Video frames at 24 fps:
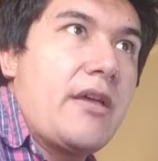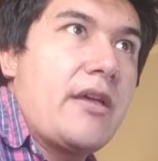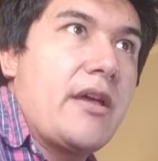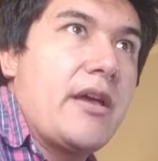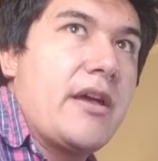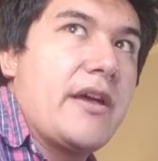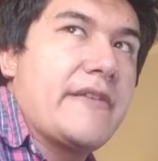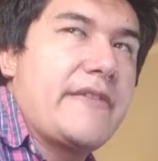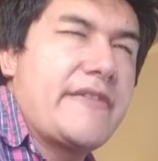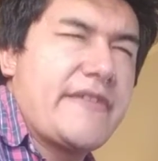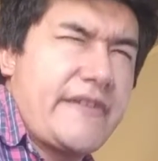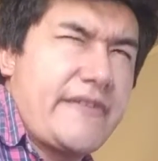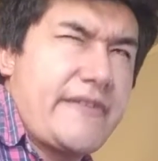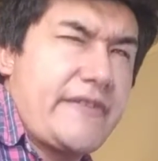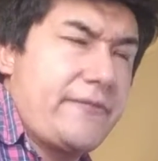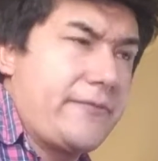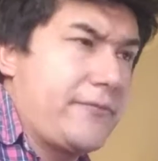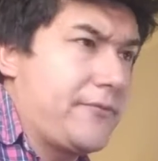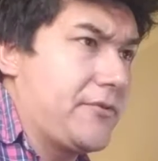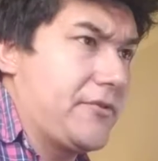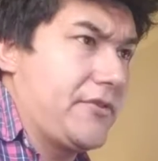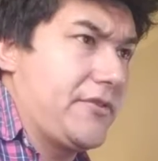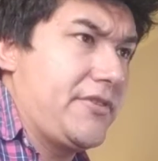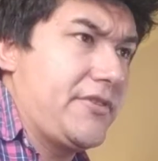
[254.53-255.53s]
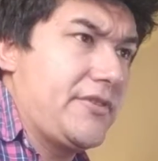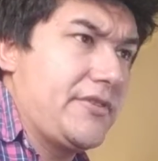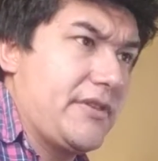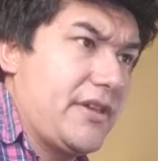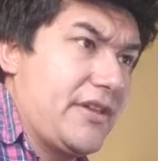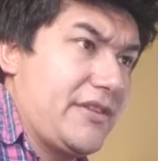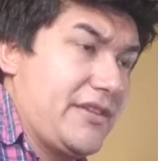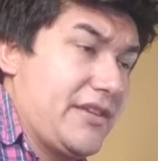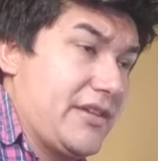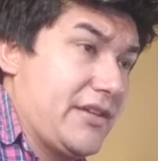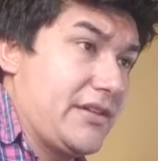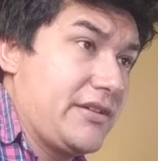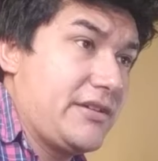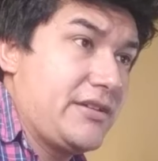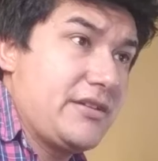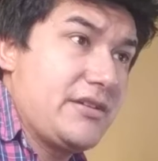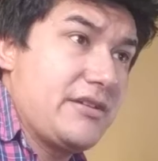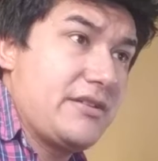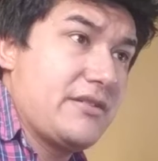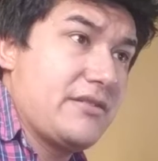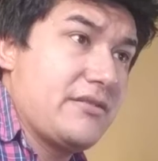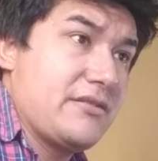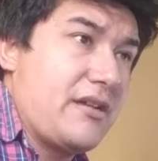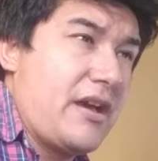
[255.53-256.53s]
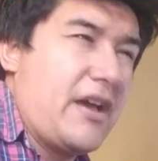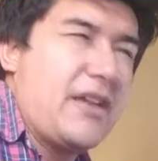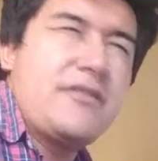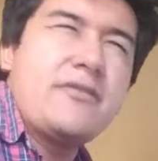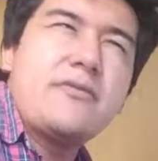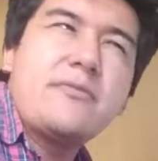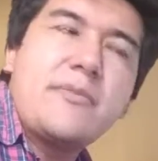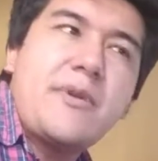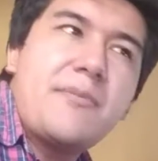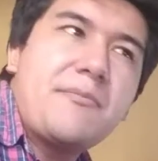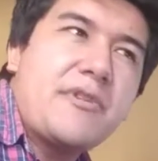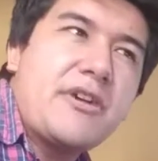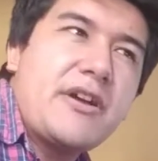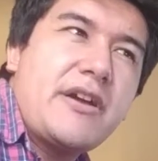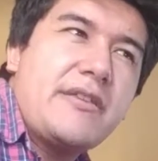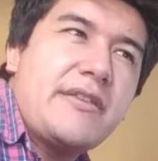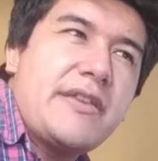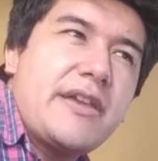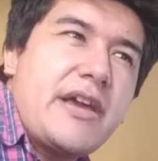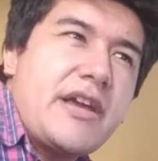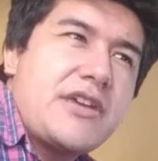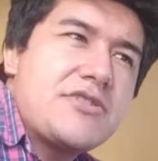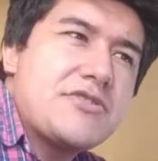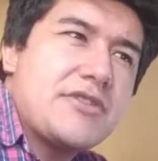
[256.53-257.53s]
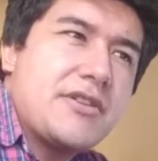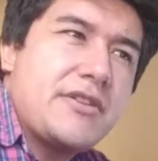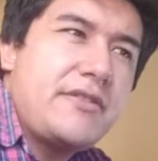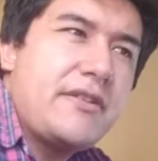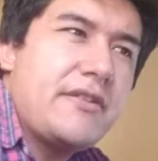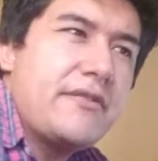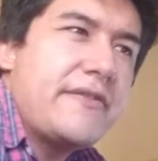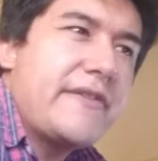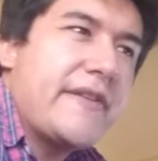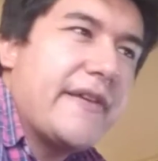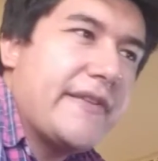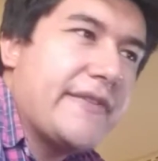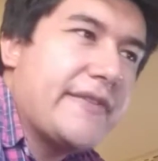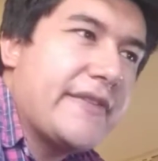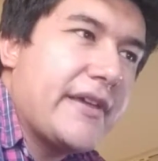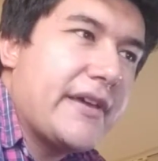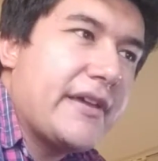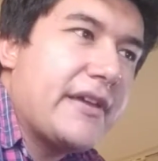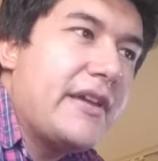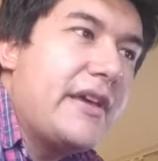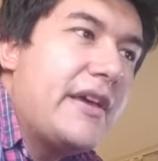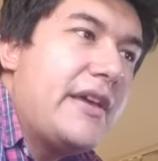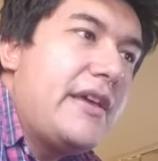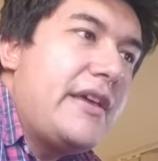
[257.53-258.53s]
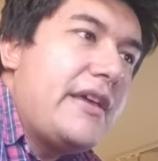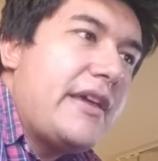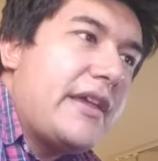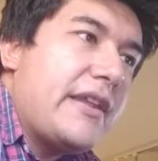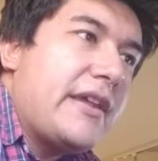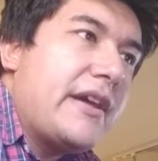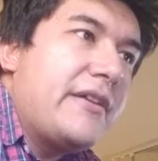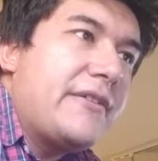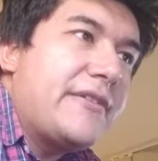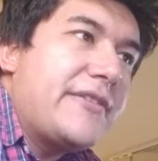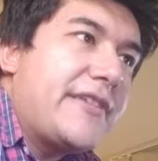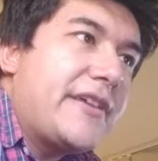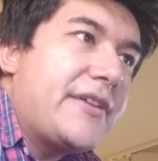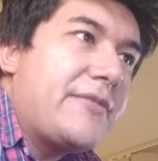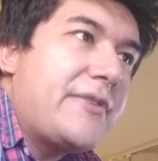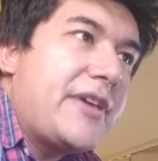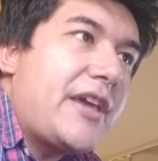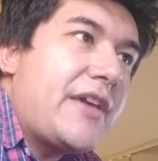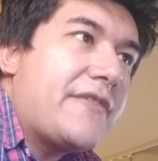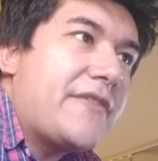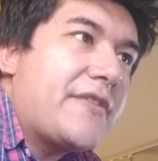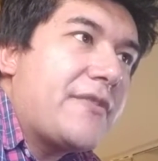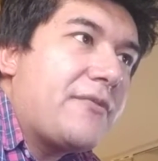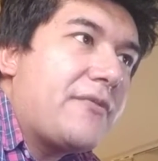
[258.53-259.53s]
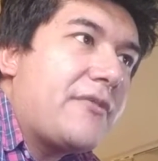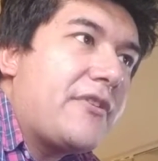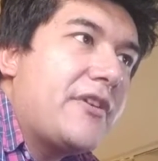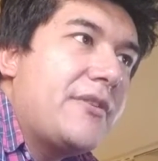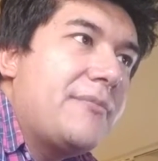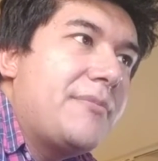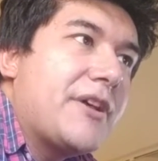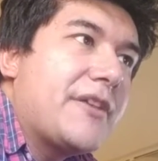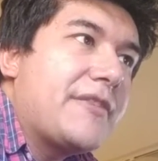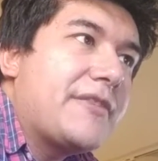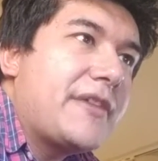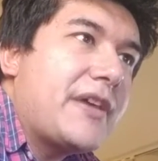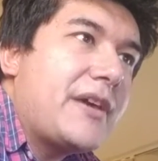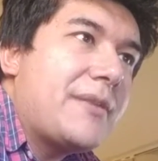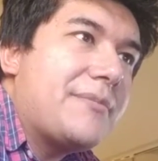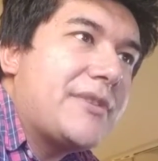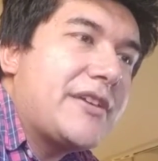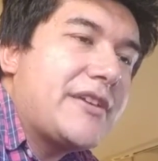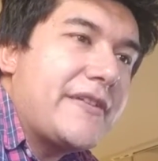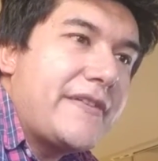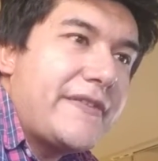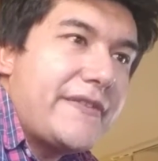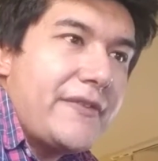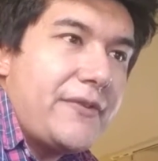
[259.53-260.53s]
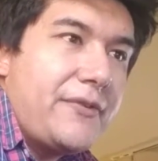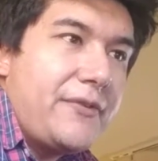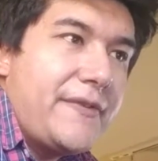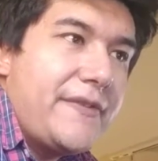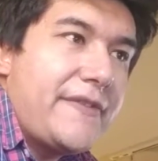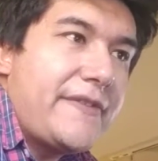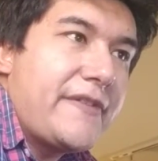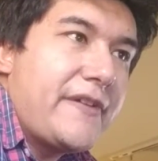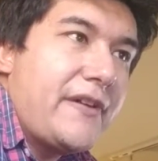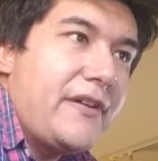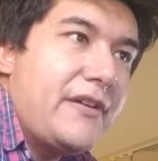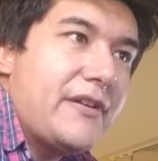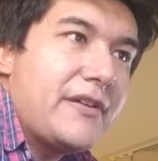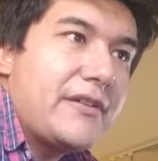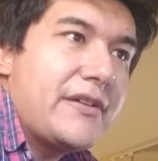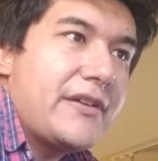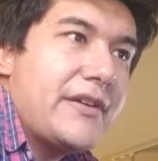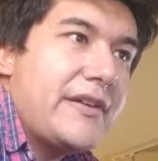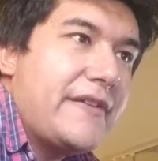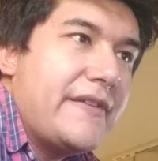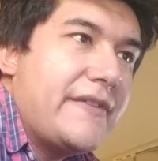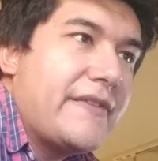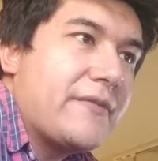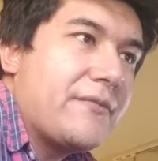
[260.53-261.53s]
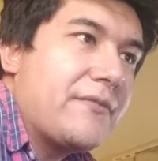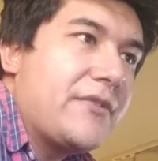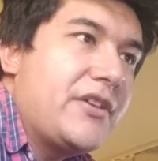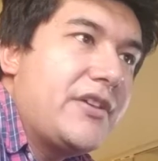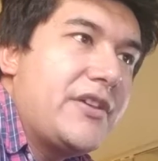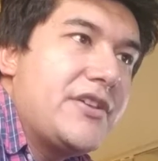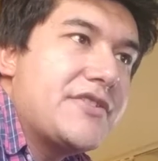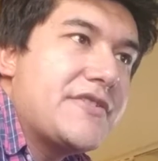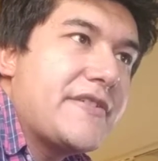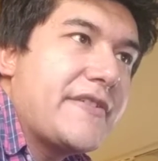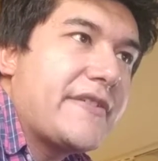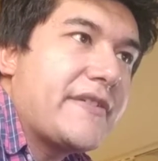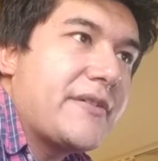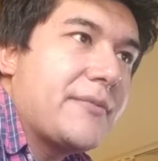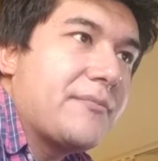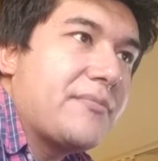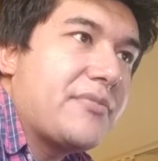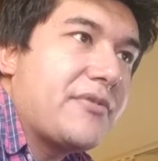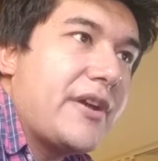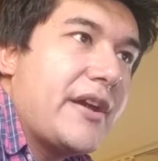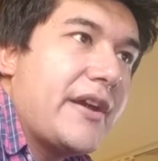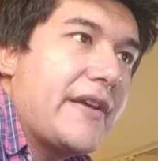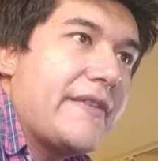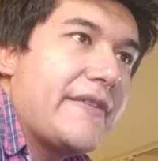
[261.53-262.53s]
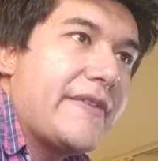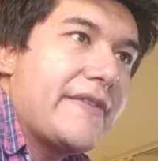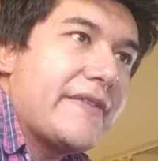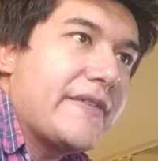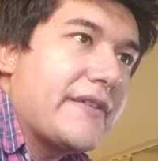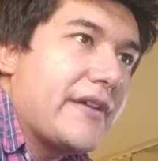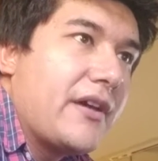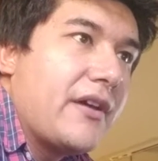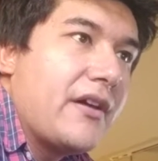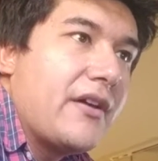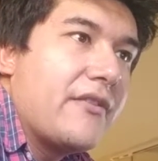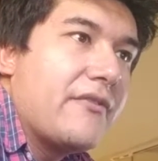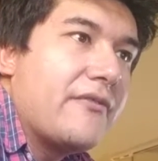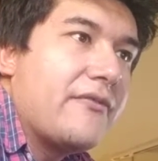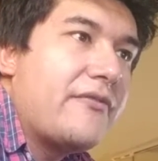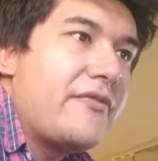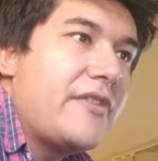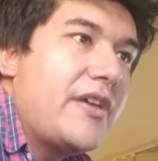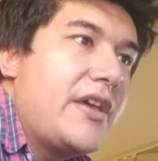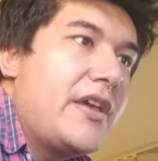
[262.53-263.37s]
64th, I think. I don't remember how they actually notate that. And I don't think we have to worry about that because the whole song is really just comprised of